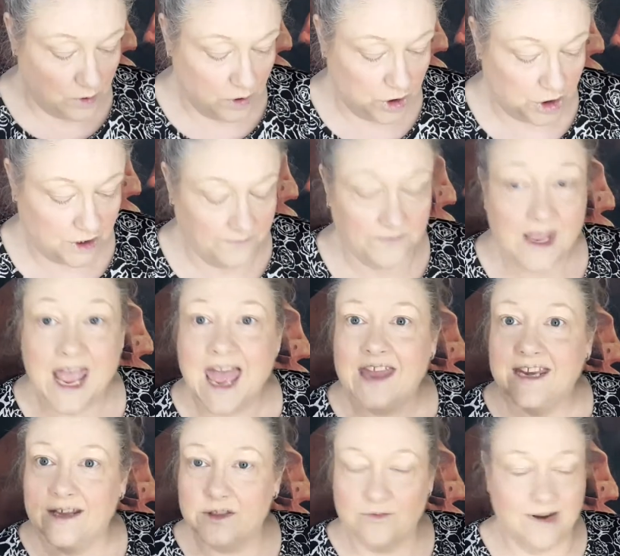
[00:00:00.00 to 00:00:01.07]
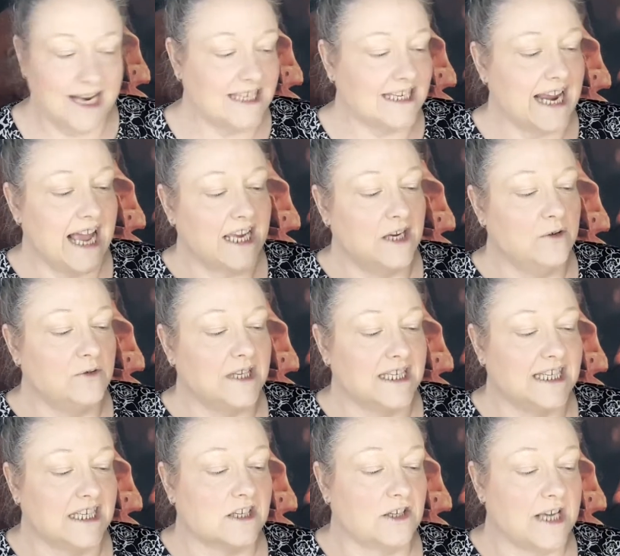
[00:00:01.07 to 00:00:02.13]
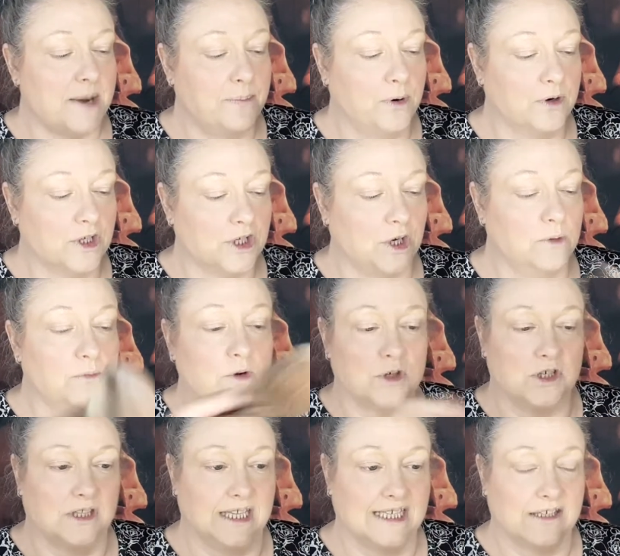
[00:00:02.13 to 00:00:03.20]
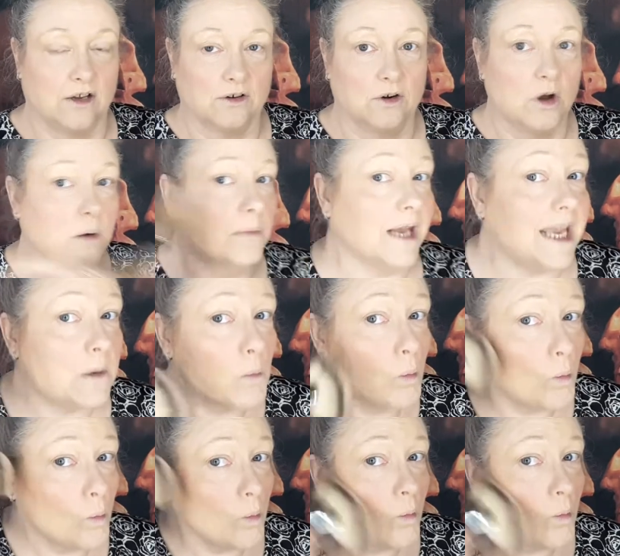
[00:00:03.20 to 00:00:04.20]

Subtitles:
Brush. Now the reason I use this is because I put too much of this on normally,